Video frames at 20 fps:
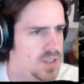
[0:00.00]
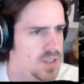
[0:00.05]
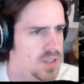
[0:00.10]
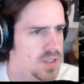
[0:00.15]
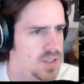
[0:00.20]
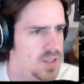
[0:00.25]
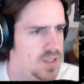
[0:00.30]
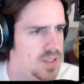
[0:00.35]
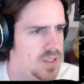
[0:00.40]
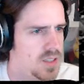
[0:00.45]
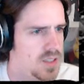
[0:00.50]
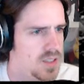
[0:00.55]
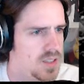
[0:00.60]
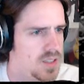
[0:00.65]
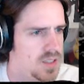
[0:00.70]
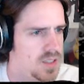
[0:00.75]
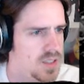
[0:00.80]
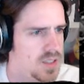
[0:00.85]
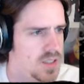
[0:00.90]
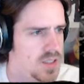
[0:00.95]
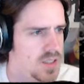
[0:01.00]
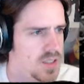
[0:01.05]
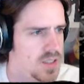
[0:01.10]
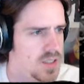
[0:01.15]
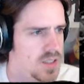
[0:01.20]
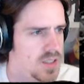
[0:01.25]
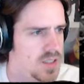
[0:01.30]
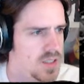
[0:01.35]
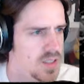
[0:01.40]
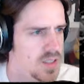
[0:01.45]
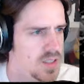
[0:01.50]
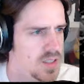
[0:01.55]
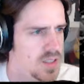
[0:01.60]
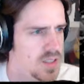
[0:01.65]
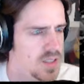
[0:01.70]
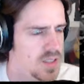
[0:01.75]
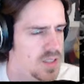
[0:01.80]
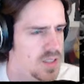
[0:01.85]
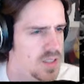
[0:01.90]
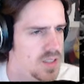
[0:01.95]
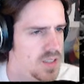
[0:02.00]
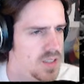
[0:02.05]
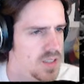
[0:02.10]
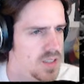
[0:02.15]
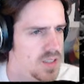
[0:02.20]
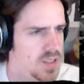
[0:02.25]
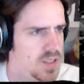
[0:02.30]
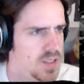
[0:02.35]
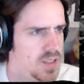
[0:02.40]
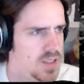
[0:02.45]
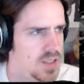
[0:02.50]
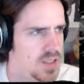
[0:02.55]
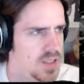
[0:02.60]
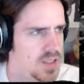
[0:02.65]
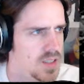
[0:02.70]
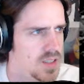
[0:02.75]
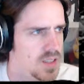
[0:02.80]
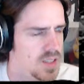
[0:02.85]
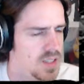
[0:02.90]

(silence)